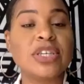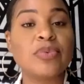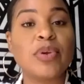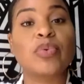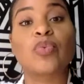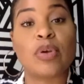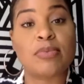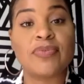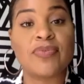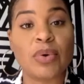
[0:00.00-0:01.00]
we were women
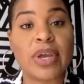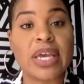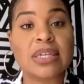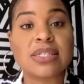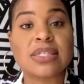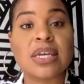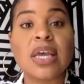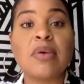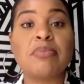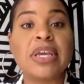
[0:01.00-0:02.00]
focused
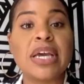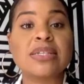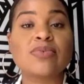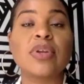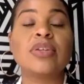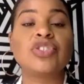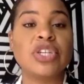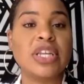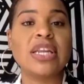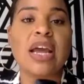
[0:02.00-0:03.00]
because when
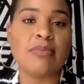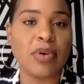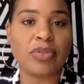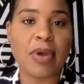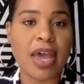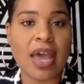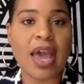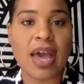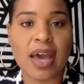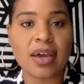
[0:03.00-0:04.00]
Janine and I both met
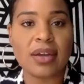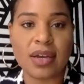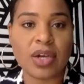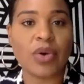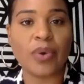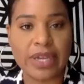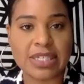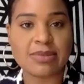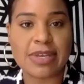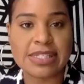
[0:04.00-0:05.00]
at a co-working
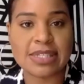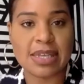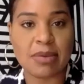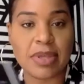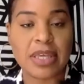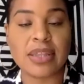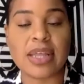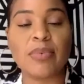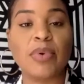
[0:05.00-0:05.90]
space in St. Pete that we were